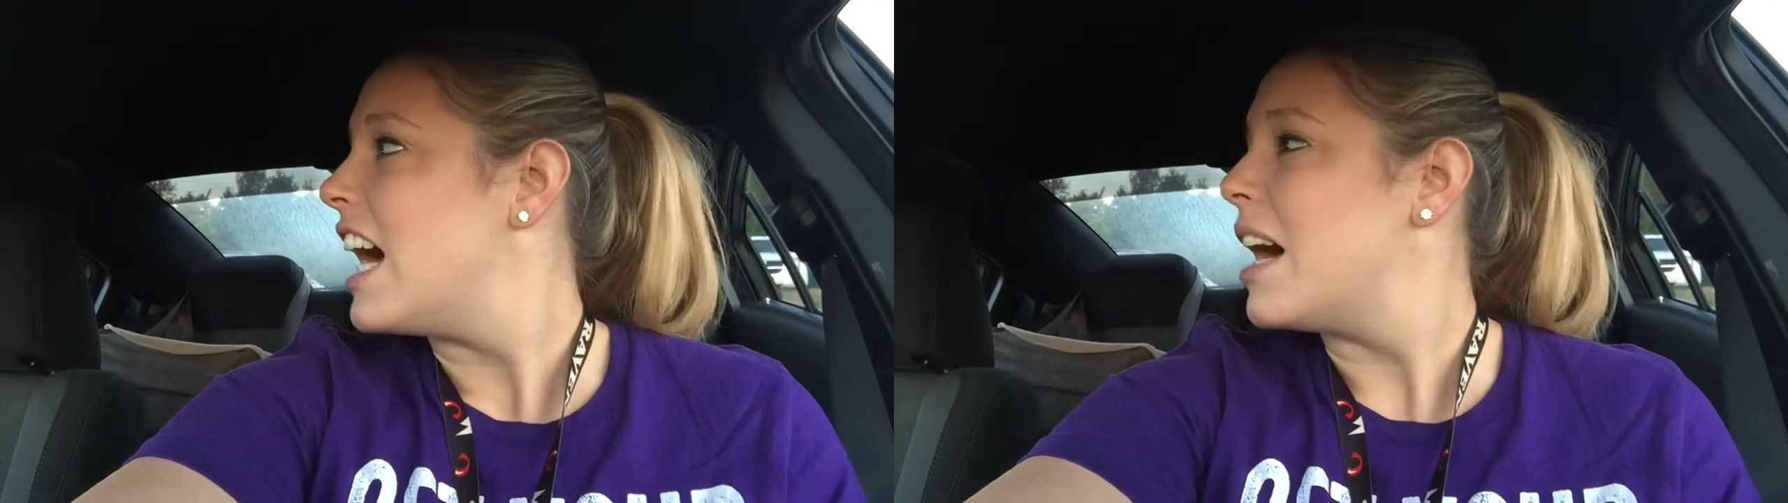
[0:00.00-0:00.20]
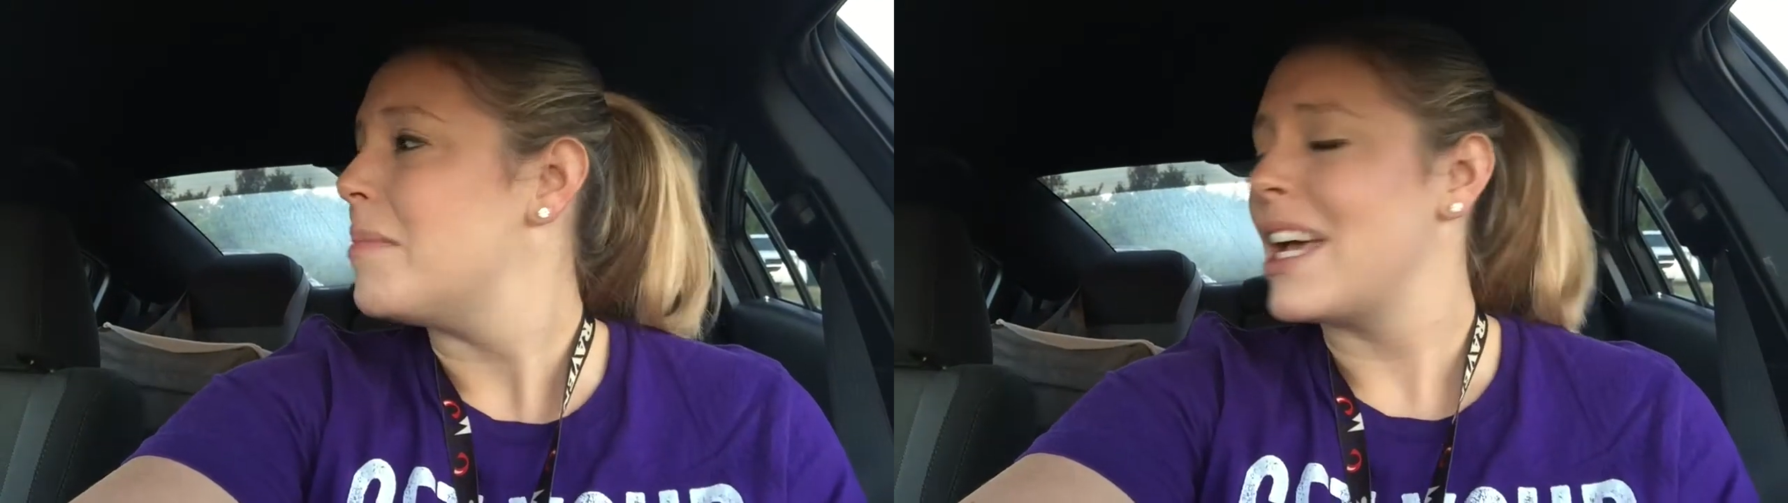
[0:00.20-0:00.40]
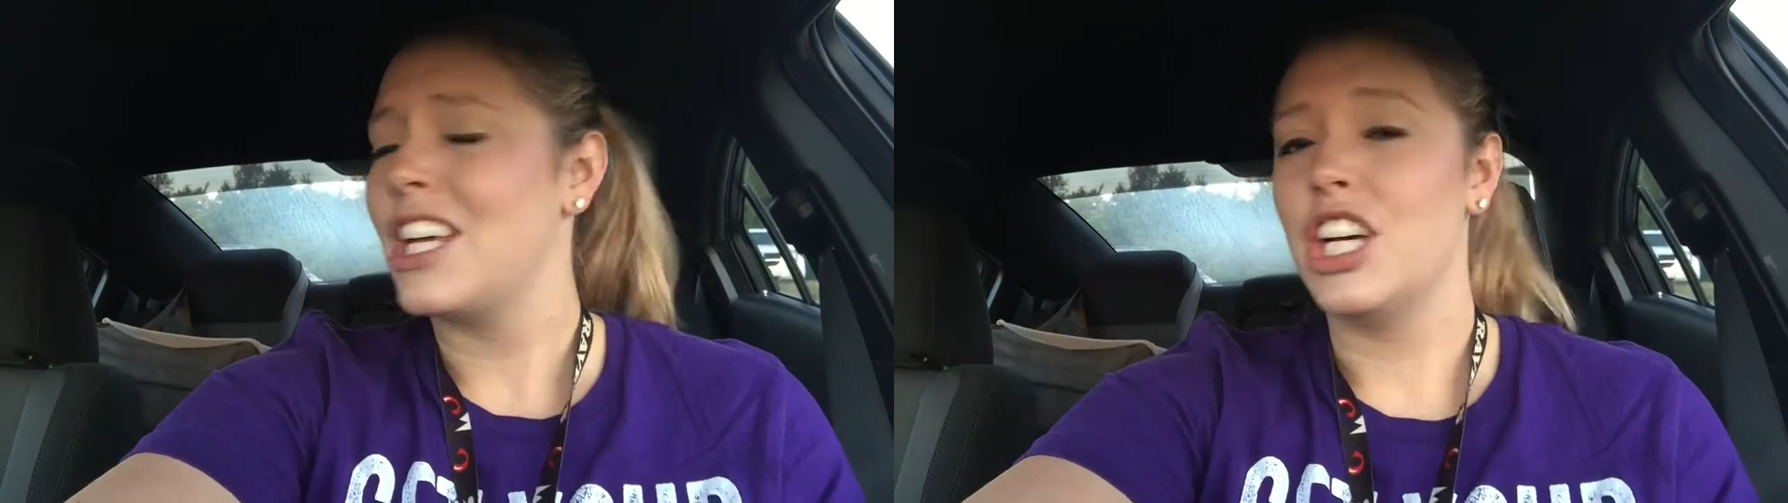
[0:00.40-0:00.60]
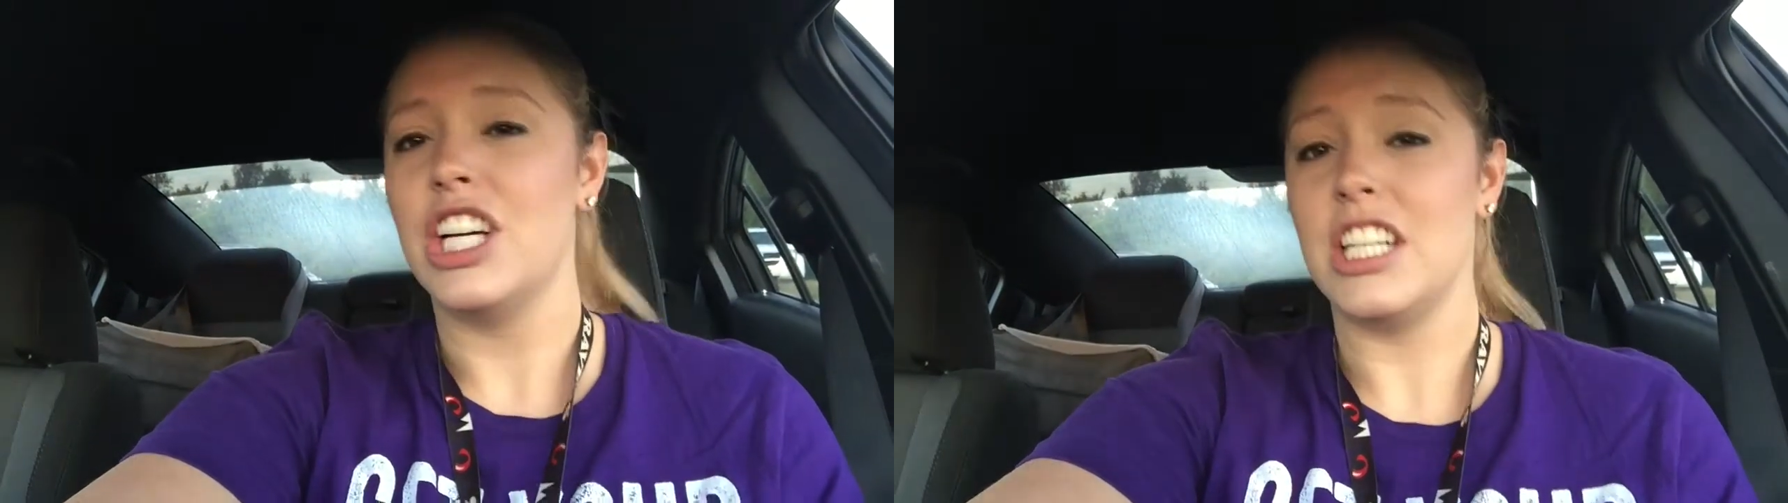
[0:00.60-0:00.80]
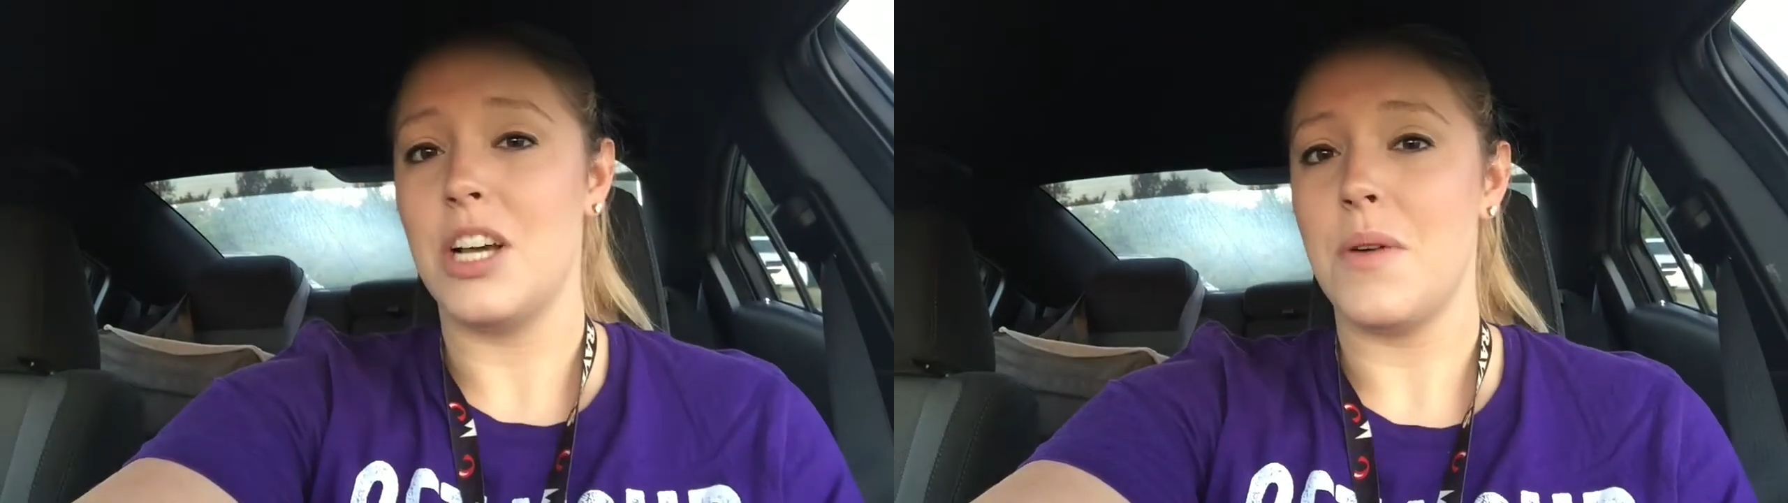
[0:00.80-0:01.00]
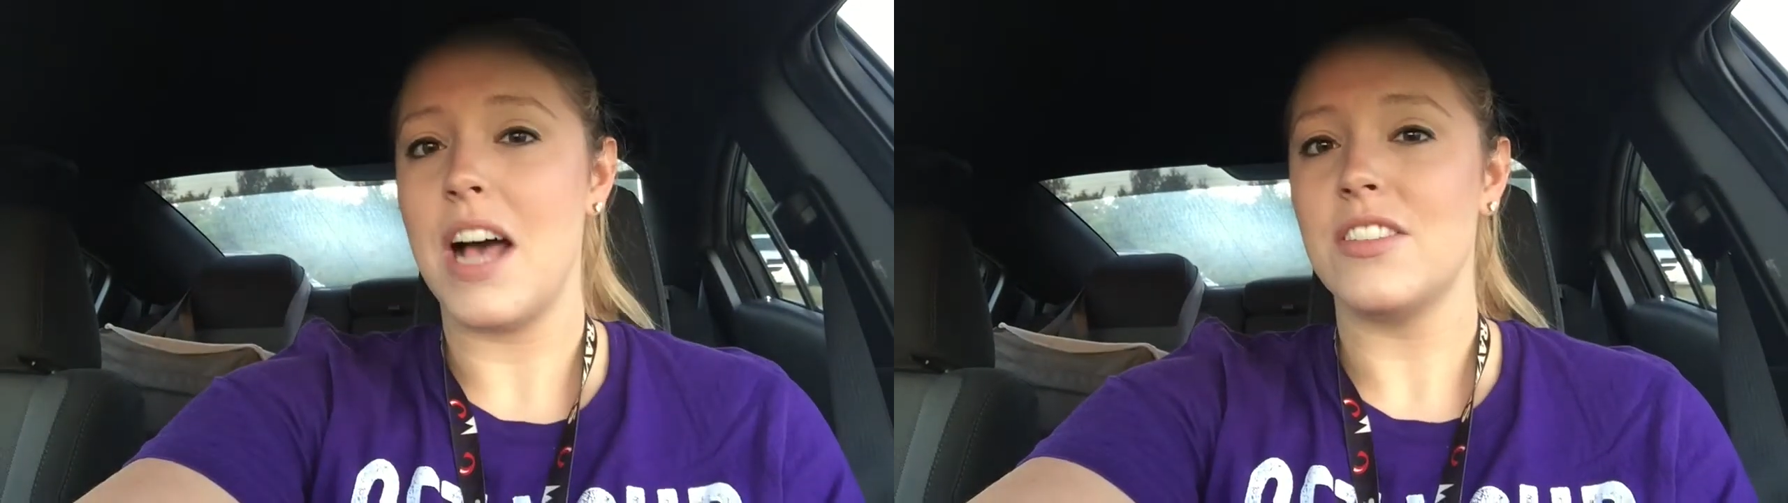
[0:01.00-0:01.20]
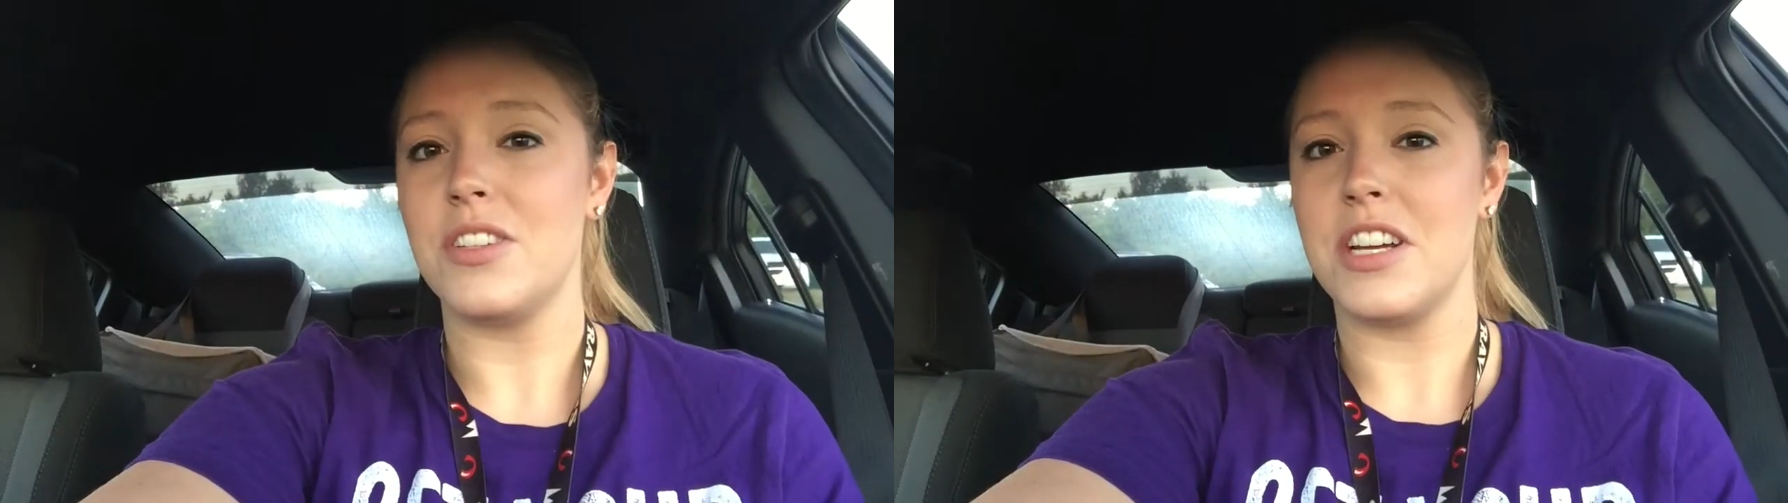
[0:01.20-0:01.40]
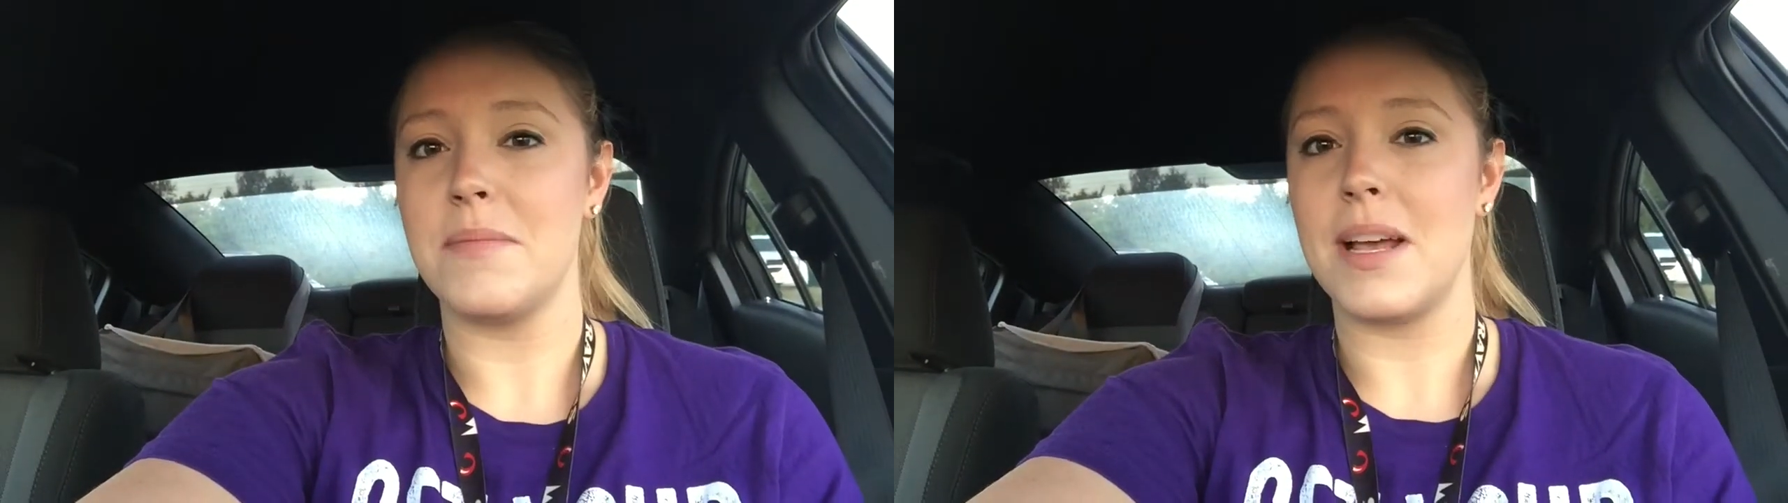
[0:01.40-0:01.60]
I could go out
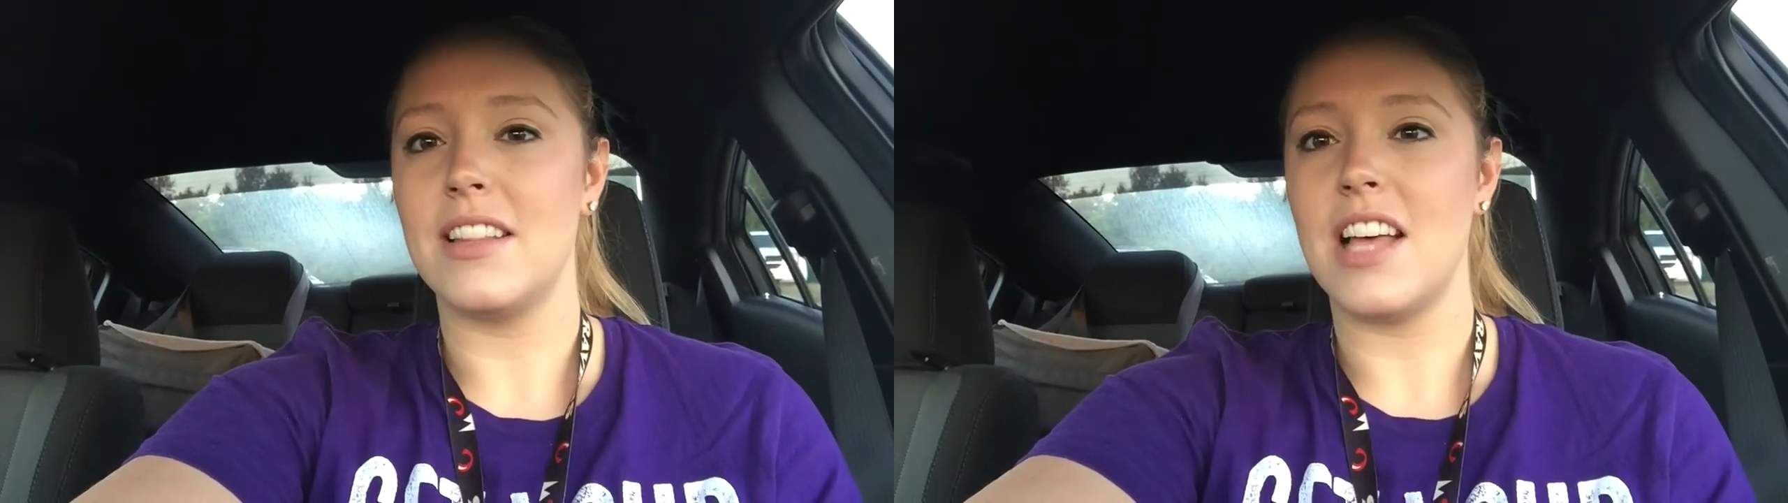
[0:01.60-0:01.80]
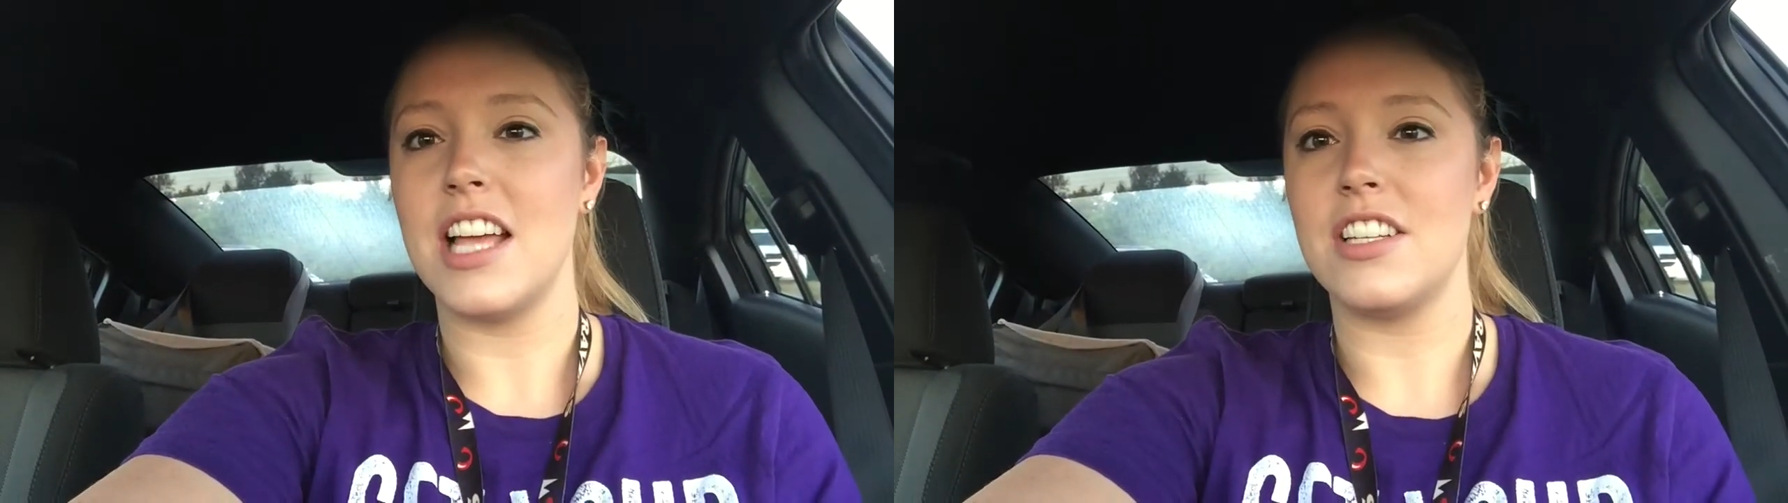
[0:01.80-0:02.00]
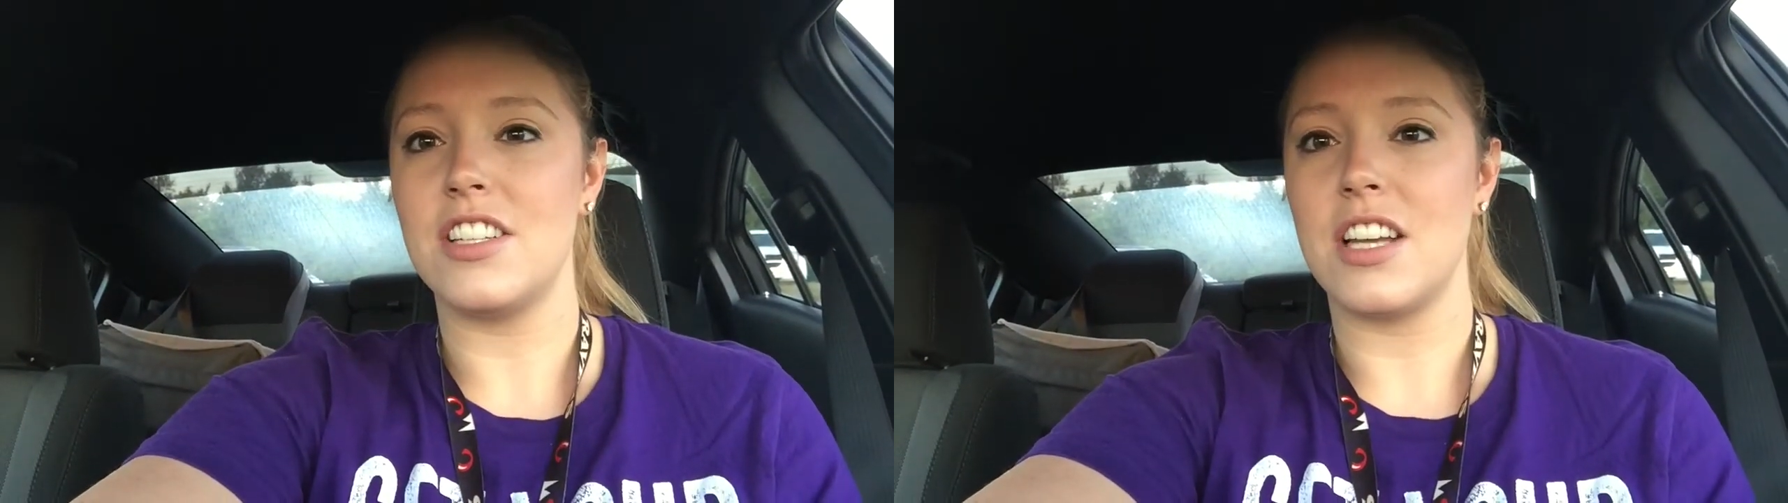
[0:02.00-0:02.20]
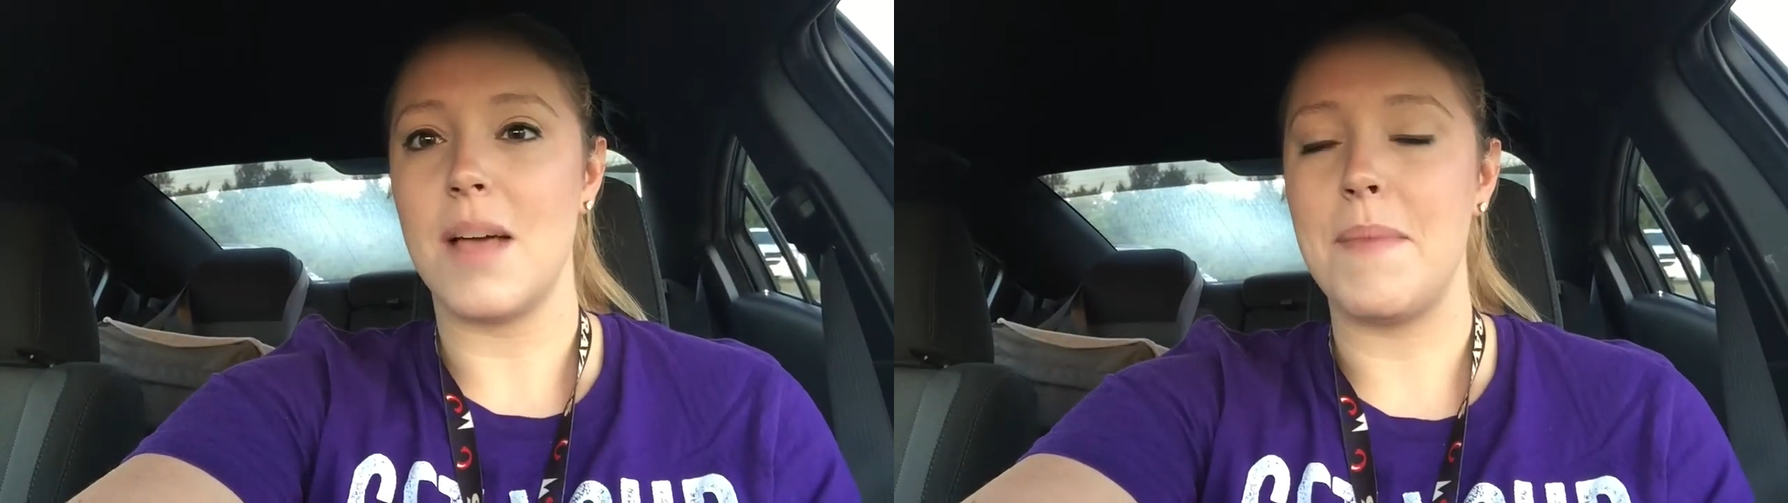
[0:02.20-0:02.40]
during my lunch.